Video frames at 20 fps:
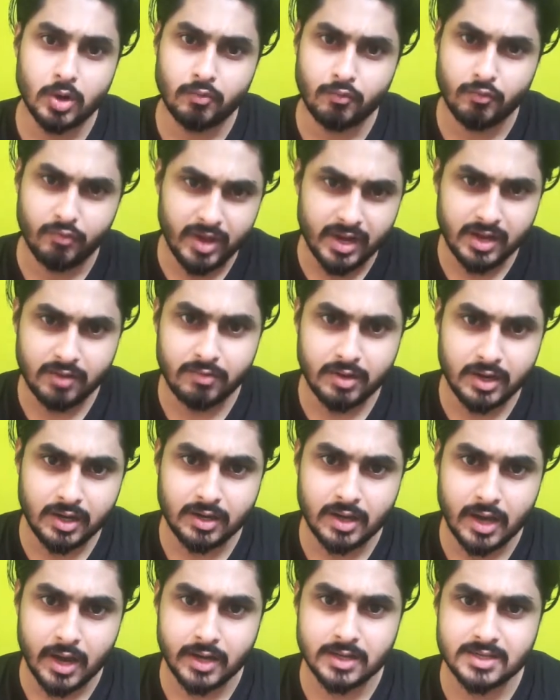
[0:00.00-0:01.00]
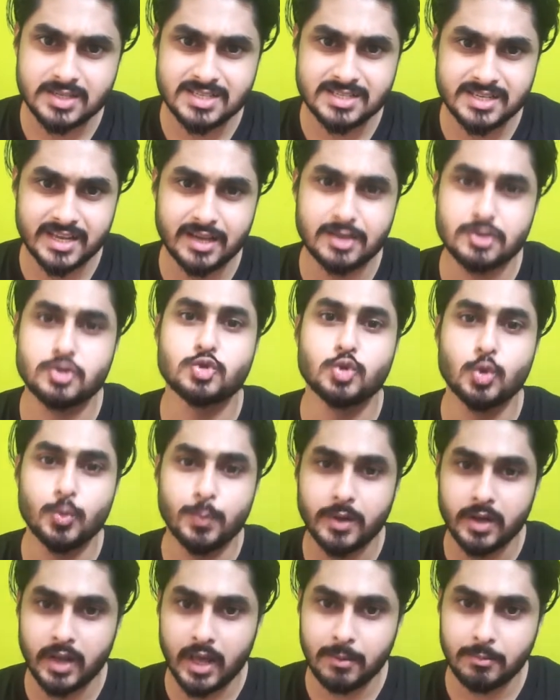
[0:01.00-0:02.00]
are very, very tired, just take a
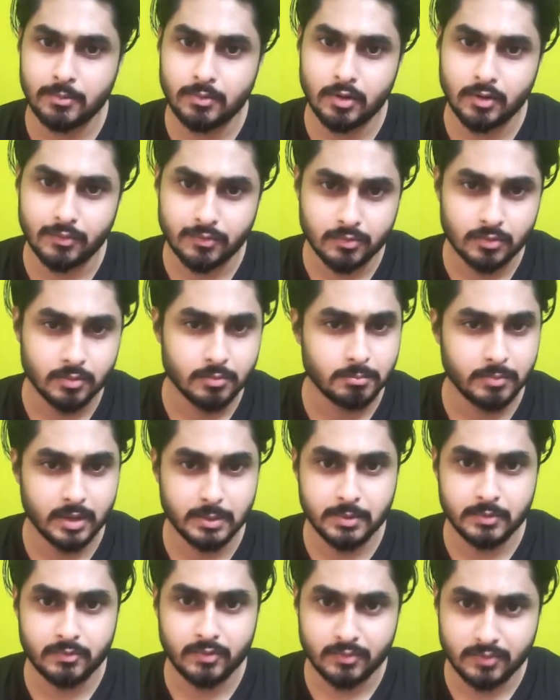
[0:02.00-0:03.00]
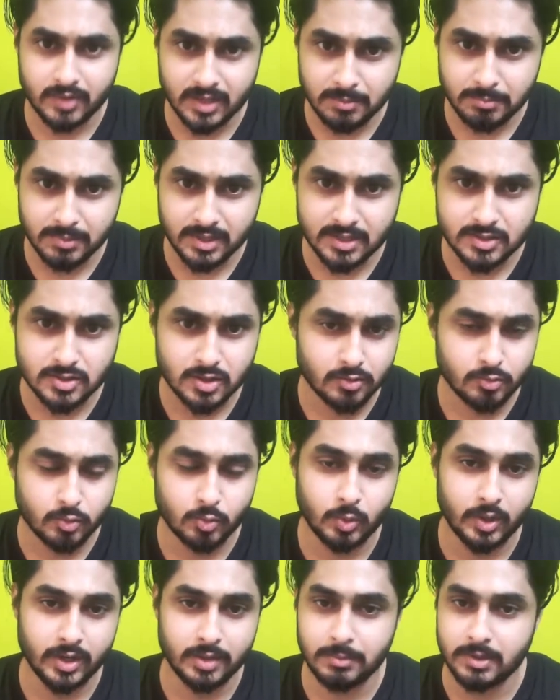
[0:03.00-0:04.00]
super nap of maybe 15 minutes or
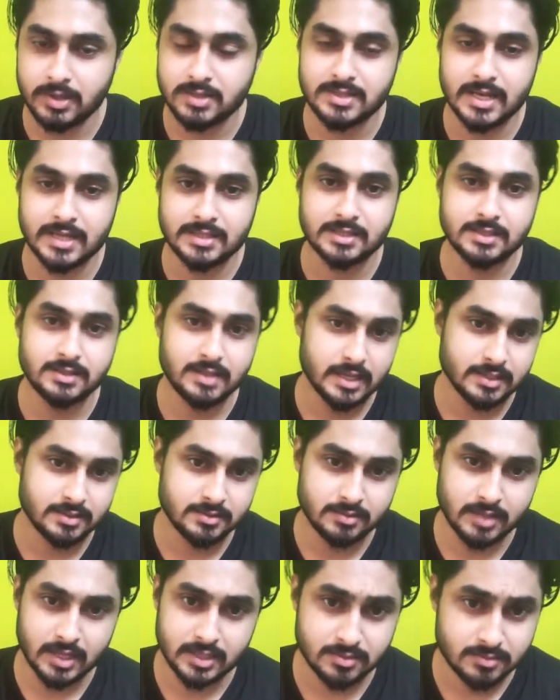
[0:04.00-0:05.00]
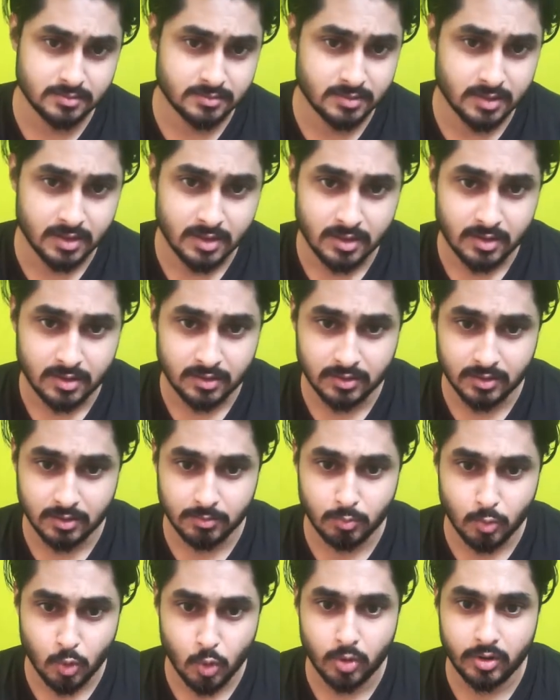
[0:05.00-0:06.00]
20 minutes. That's it. That's the
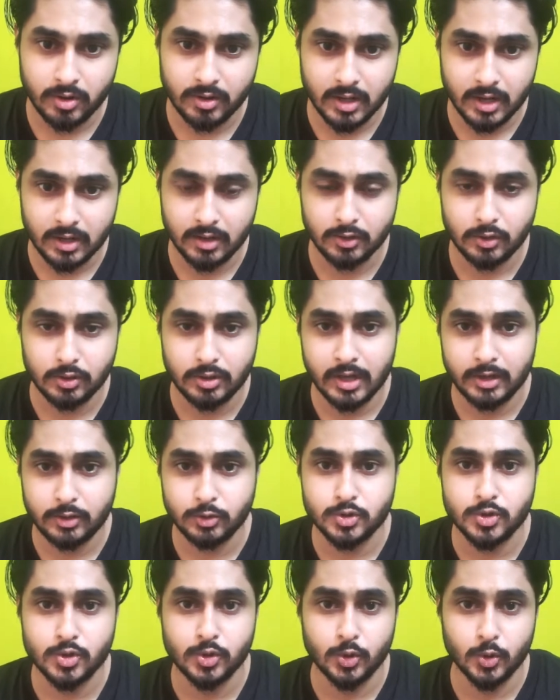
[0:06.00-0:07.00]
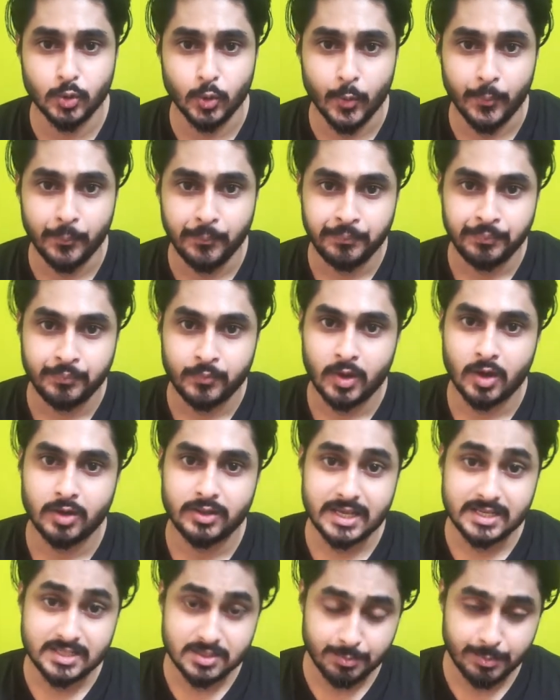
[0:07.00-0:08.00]
more that you should do.
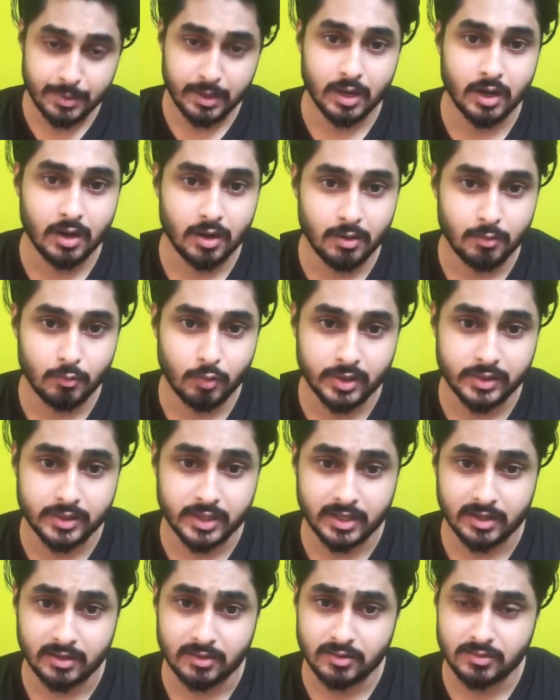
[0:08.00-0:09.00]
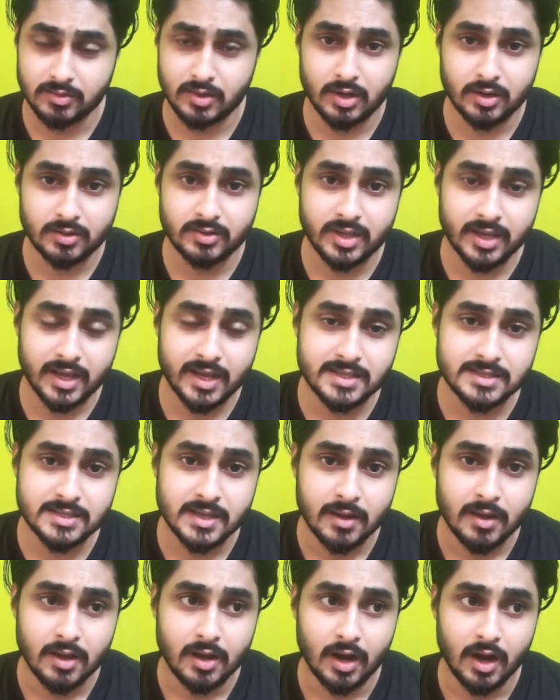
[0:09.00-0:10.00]
That's the one thing. Third thing is